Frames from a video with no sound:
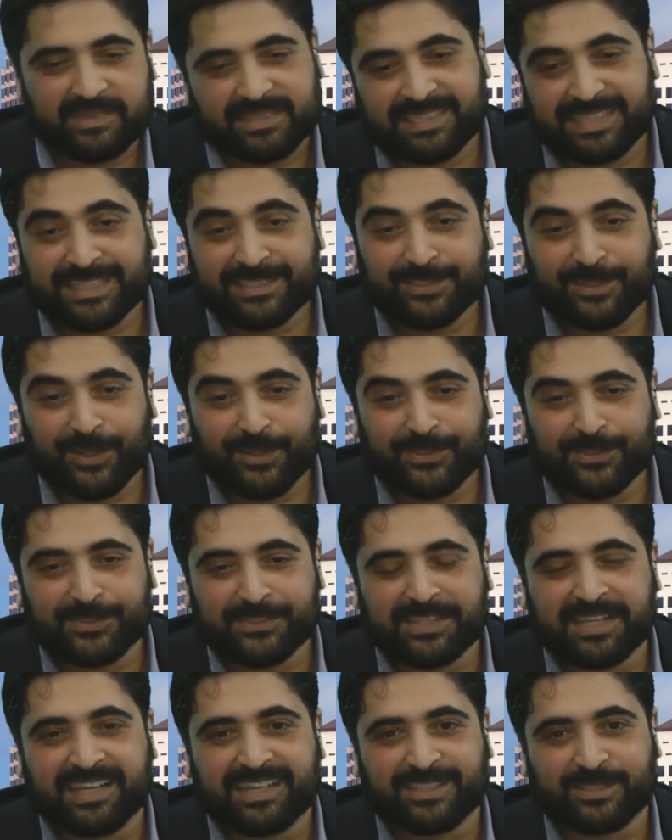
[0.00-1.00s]
things along
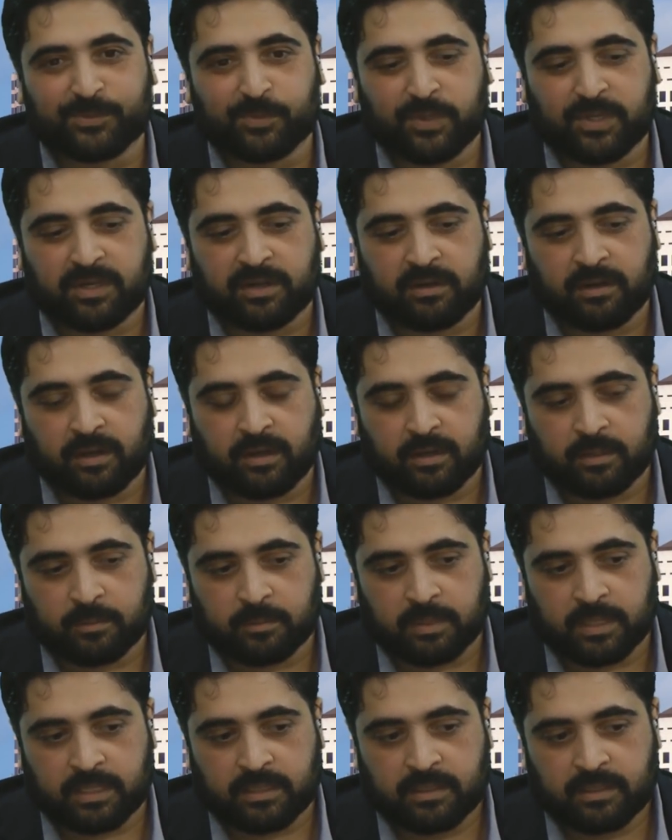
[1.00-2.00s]
those lines, where
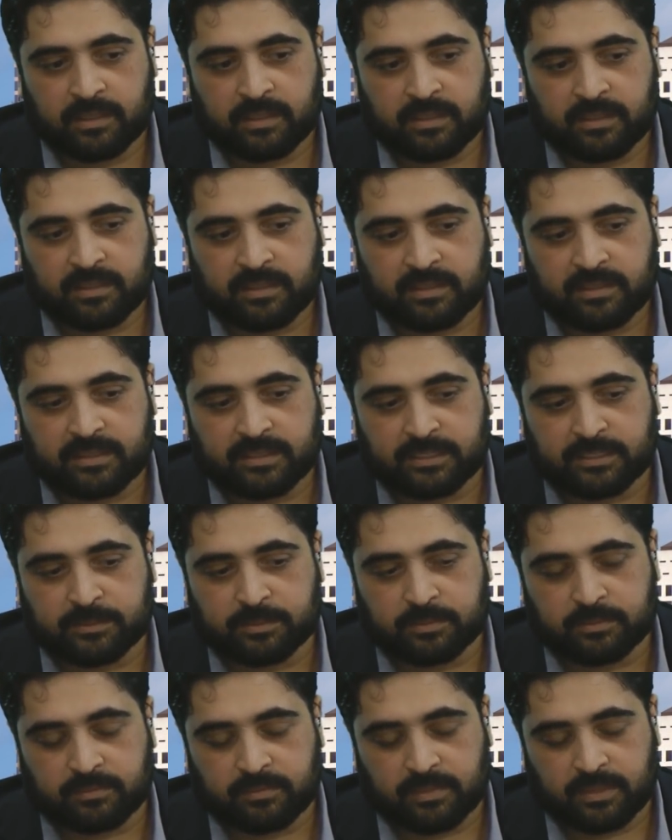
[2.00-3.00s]

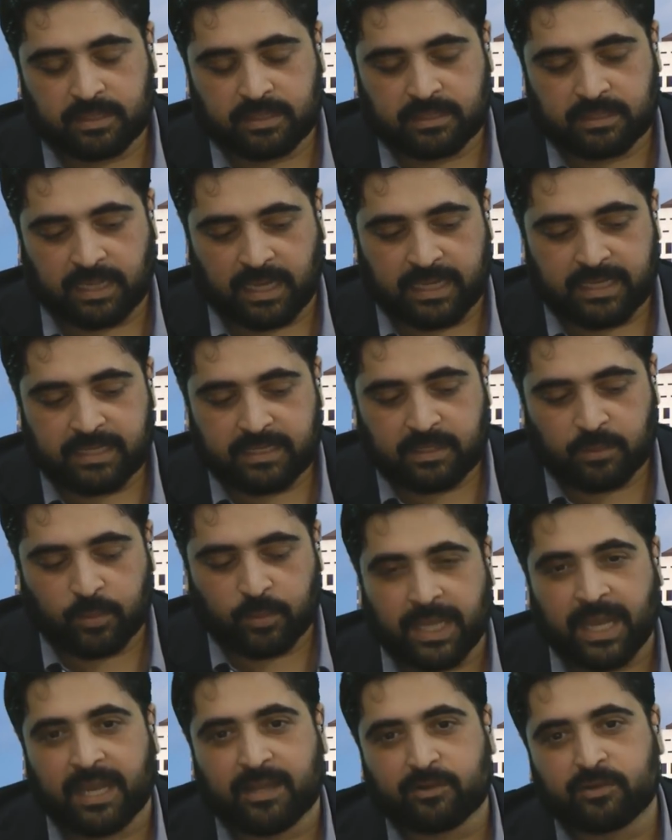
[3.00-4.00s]
the idea
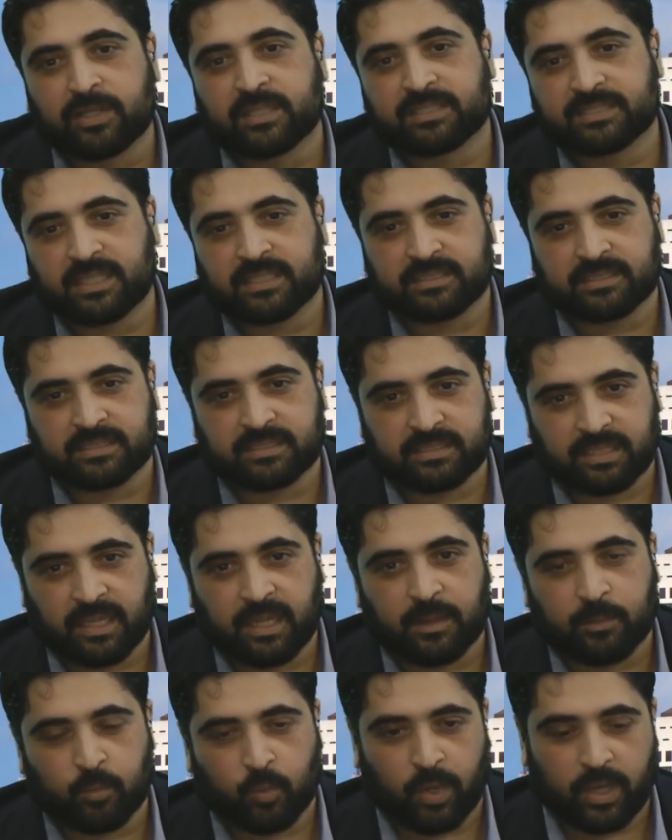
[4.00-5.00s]
can't criticize
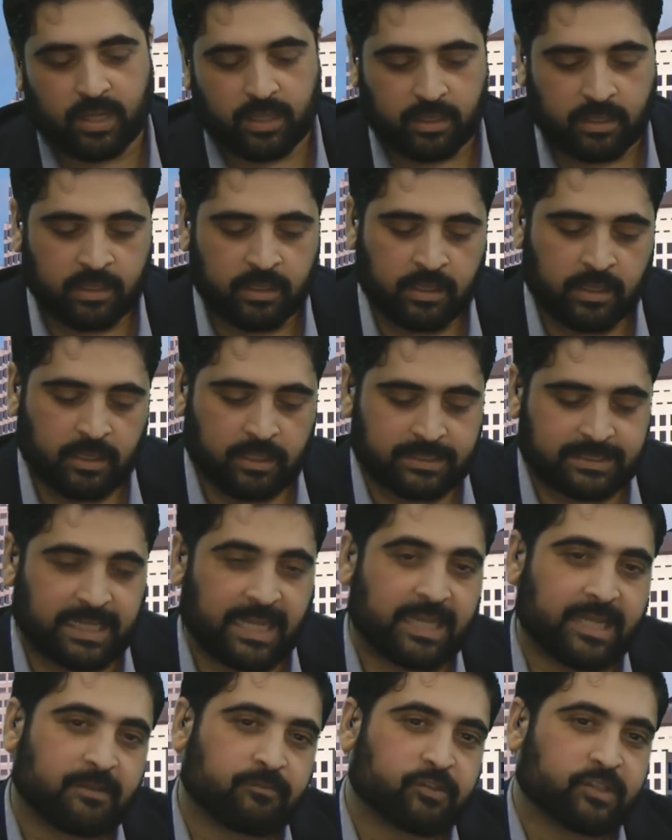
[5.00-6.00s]
Islam while
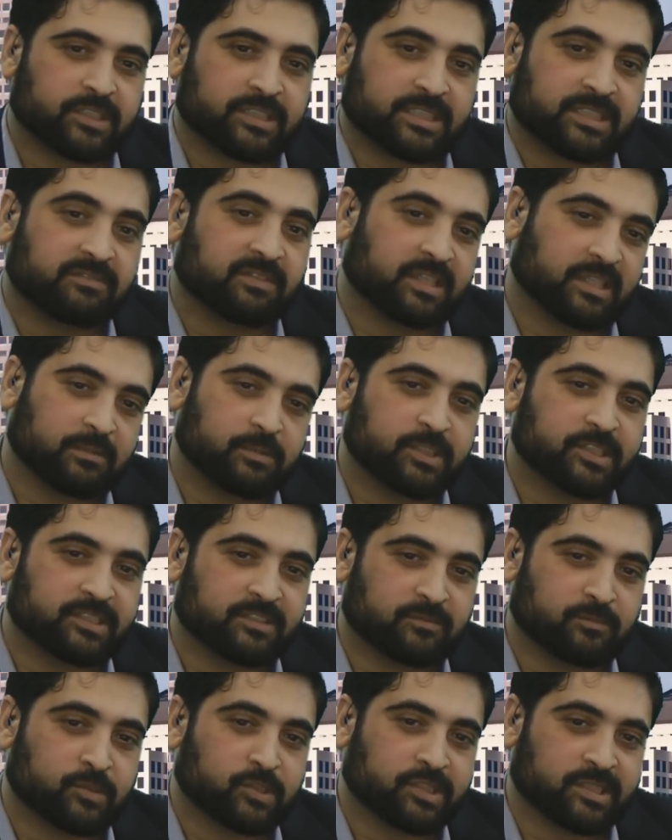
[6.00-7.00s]
standing up for the civil liberties
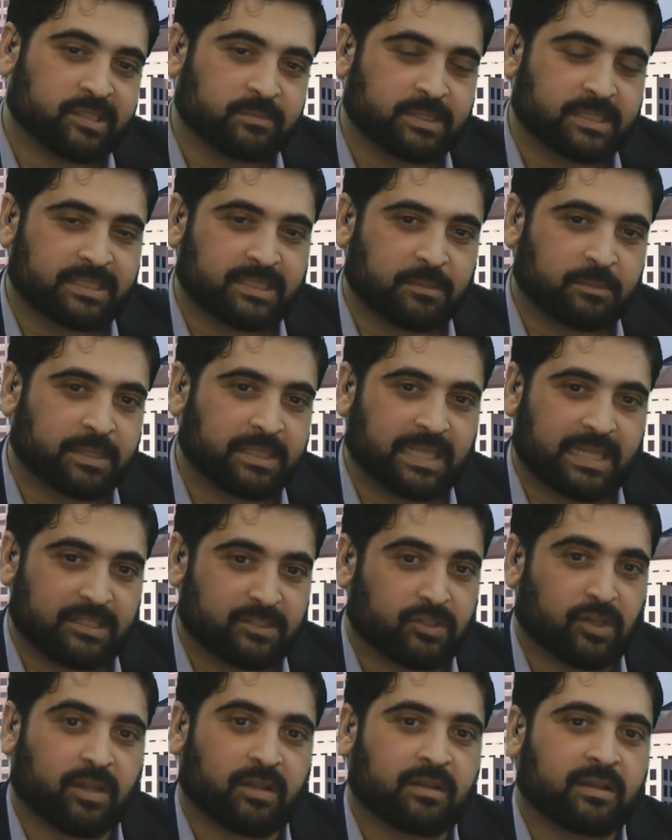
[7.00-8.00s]
of Muslims is something that
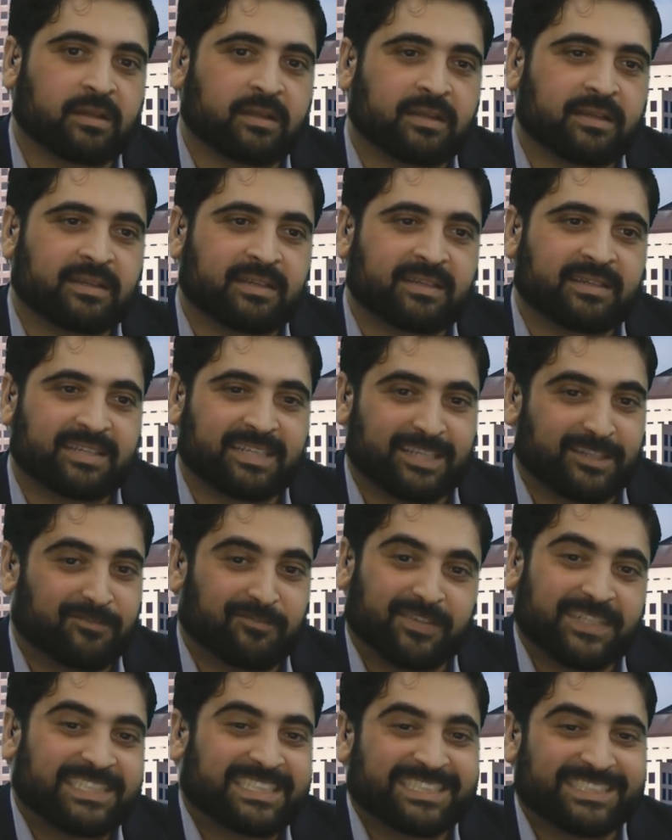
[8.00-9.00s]
is not
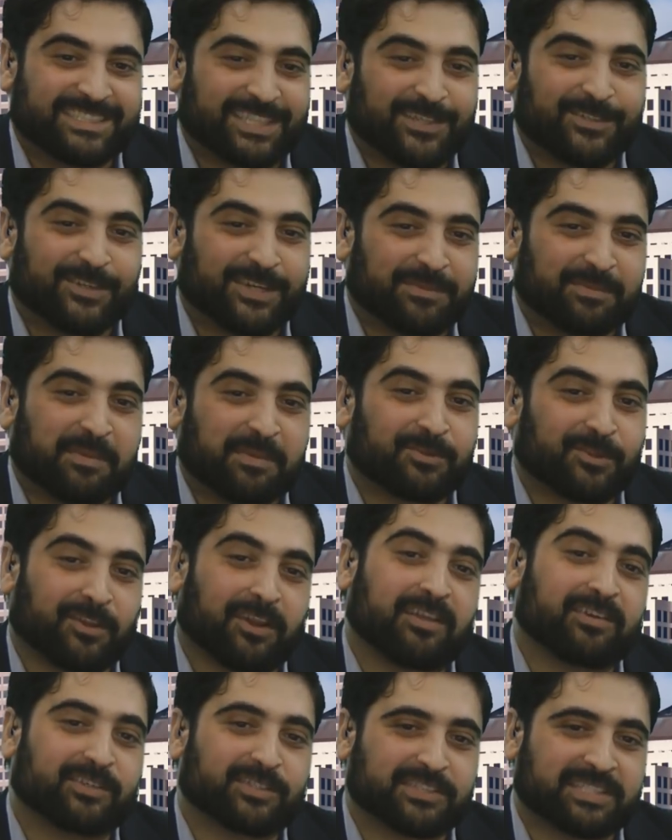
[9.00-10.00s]
envisioned generally. People don't
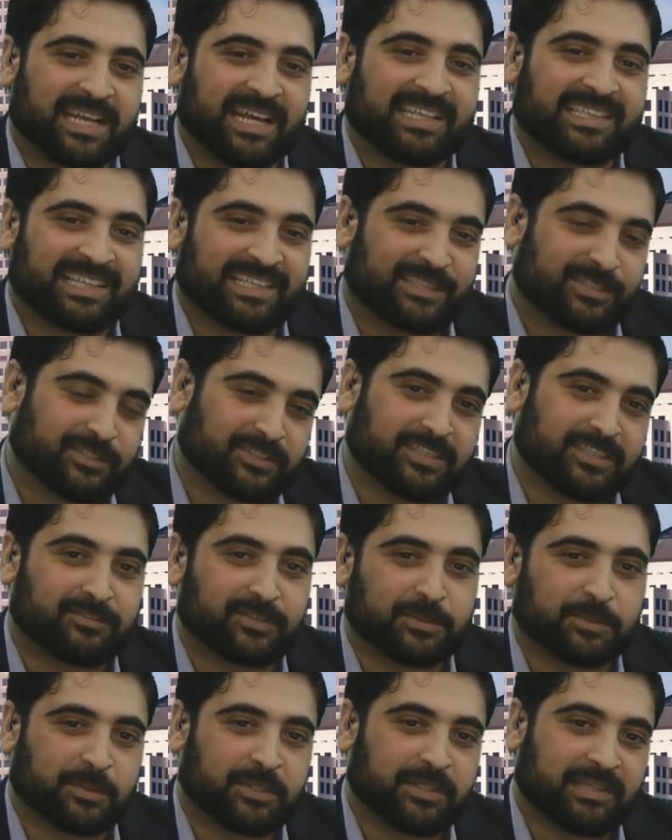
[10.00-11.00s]
understand that. There's a
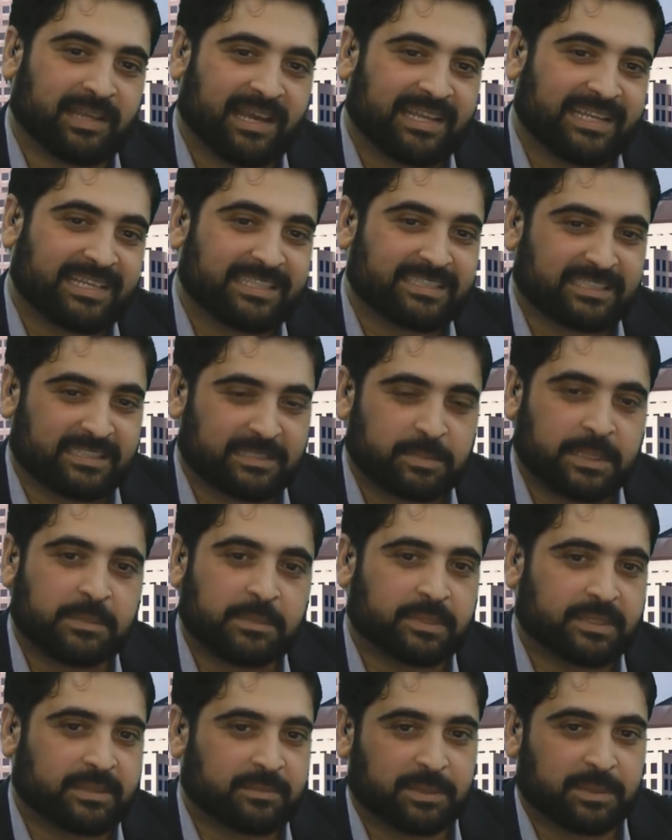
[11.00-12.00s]
difference between the ideas and the
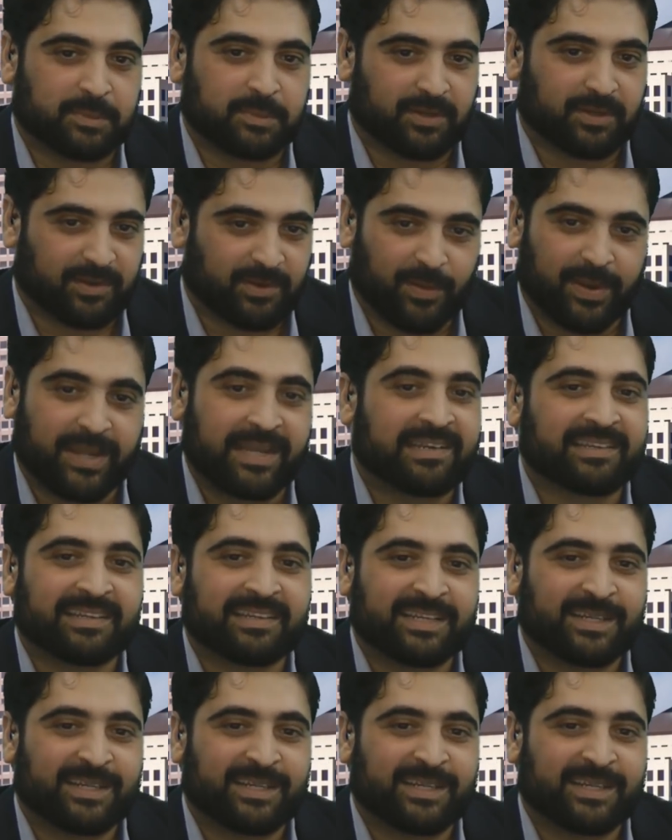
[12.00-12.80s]
people. The people are great.